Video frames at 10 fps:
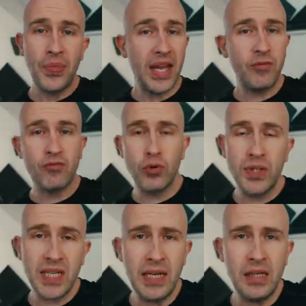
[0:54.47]
and
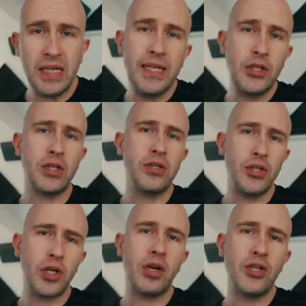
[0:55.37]
routinely just
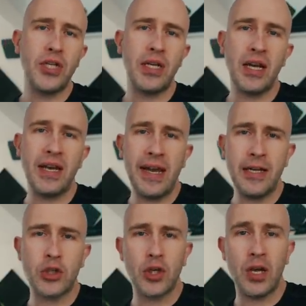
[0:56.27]
charging an
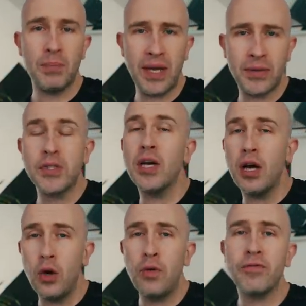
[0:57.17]
extra amount
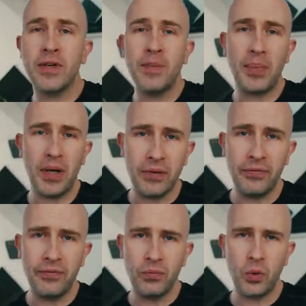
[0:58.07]
over and above
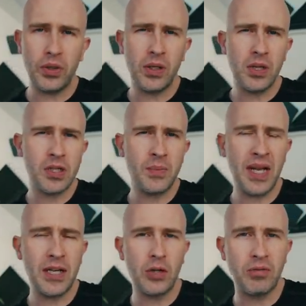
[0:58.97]
what the customer
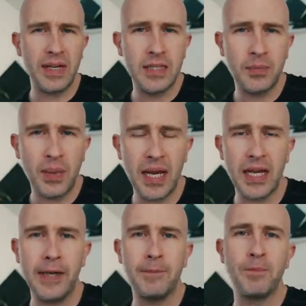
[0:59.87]
had agreed to
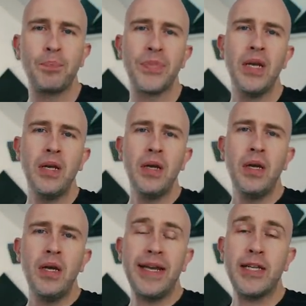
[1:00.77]
pay.
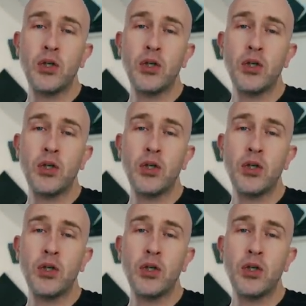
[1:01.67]
It